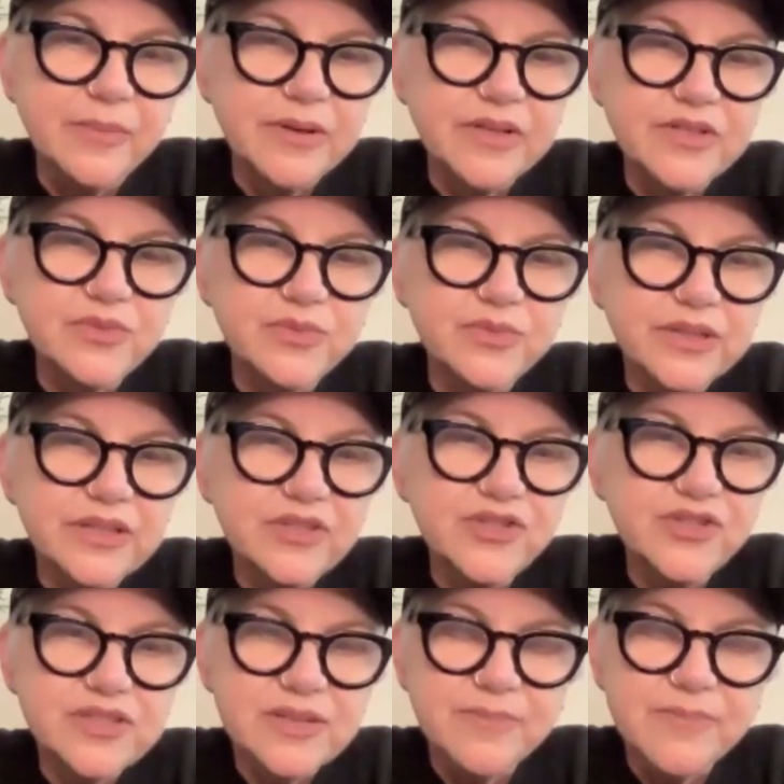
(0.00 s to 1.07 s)
but it's really
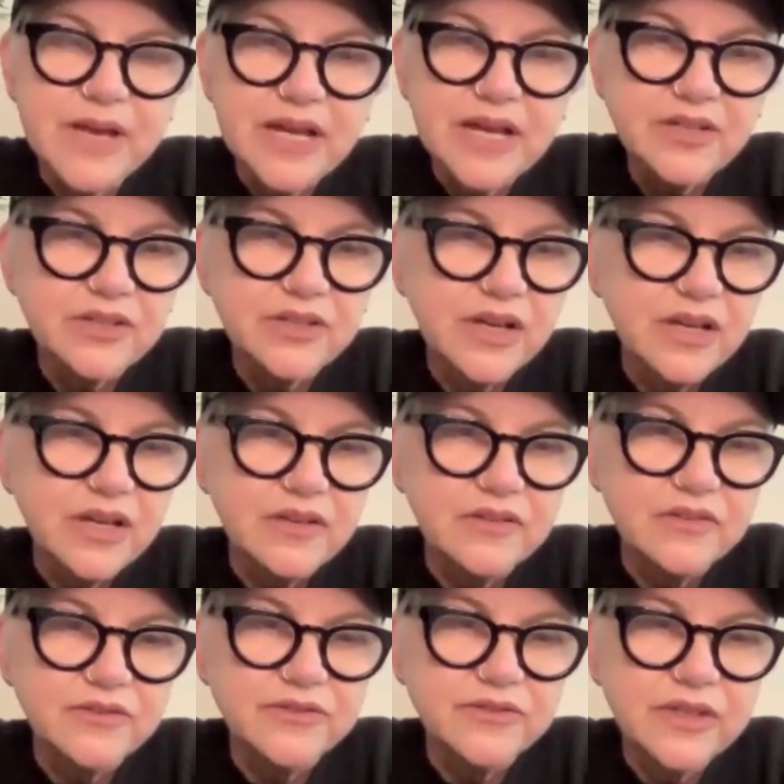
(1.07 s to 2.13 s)
just a matter
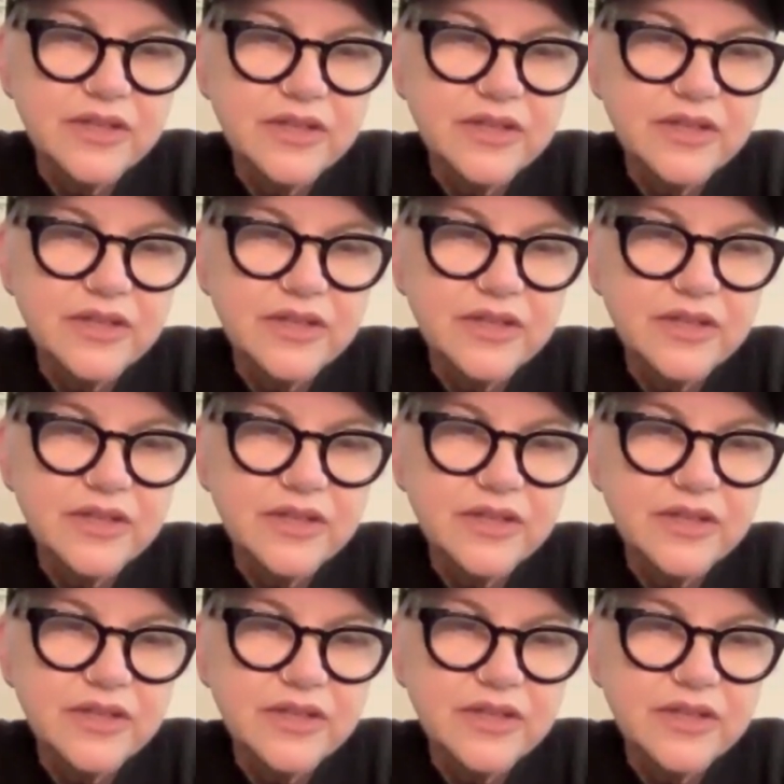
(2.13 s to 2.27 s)
of